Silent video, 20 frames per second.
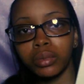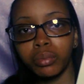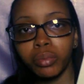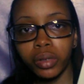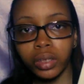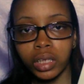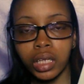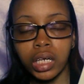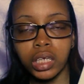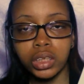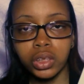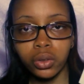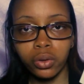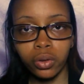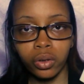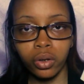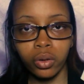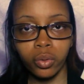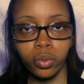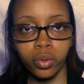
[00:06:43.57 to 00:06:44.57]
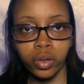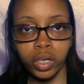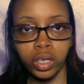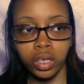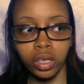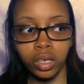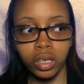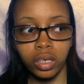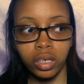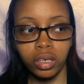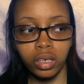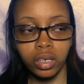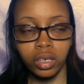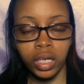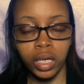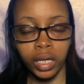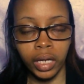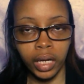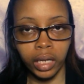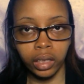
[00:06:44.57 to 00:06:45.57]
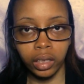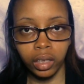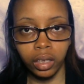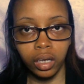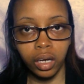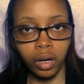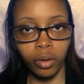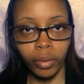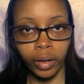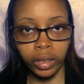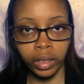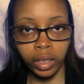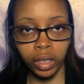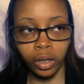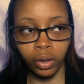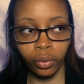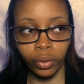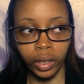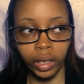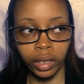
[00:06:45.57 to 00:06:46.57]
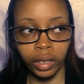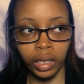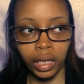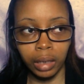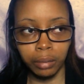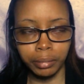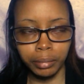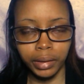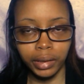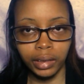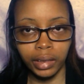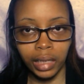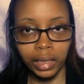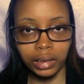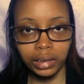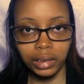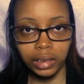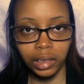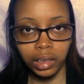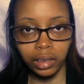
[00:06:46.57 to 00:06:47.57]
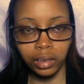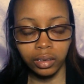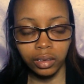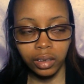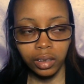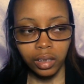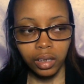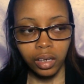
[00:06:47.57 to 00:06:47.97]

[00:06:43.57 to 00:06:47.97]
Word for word: is a book that I saw on NetGalley a while ago and opted not to get.